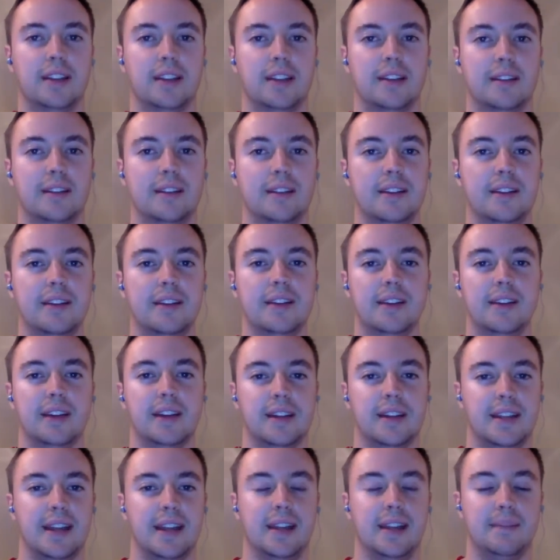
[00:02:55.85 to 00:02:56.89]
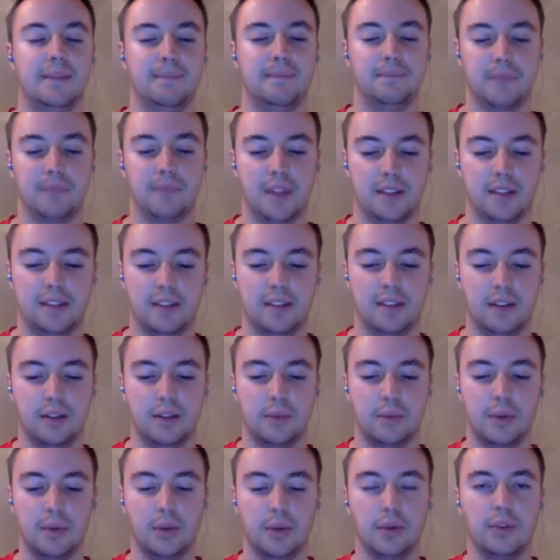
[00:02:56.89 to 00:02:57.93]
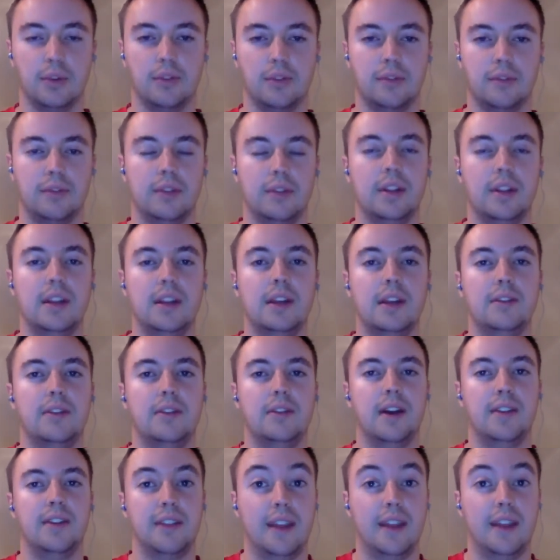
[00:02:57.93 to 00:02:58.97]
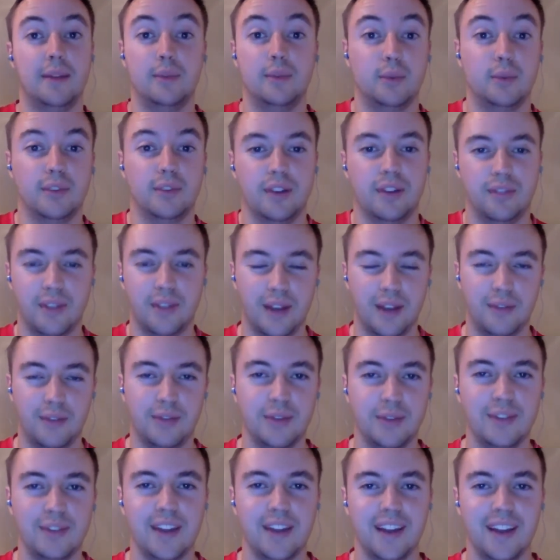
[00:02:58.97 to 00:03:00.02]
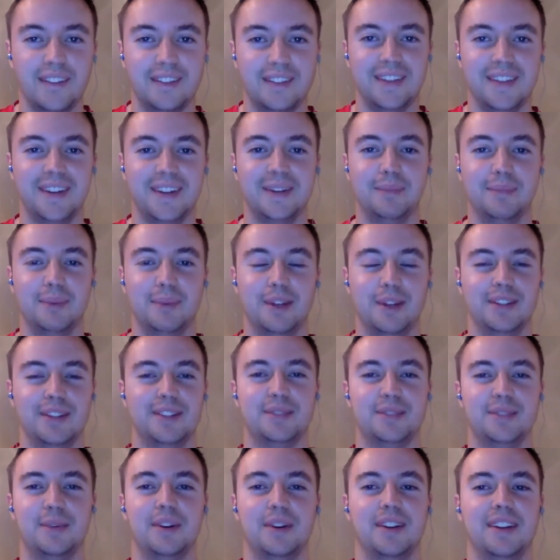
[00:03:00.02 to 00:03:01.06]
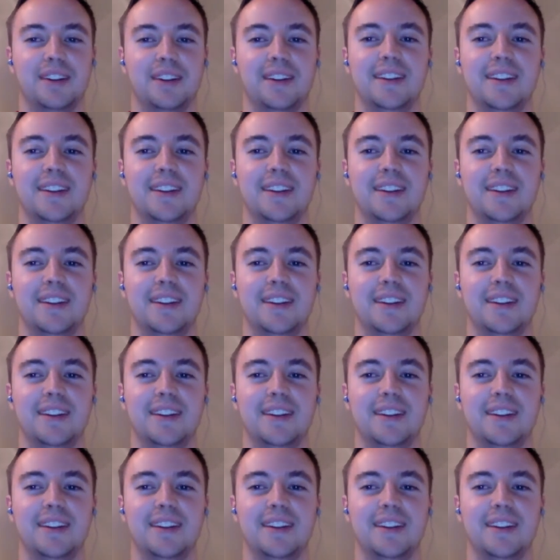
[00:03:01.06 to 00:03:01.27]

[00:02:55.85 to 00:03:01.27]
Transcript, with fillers: And again, that's 3 goals in 5 games, which I've said a few times here, but just want to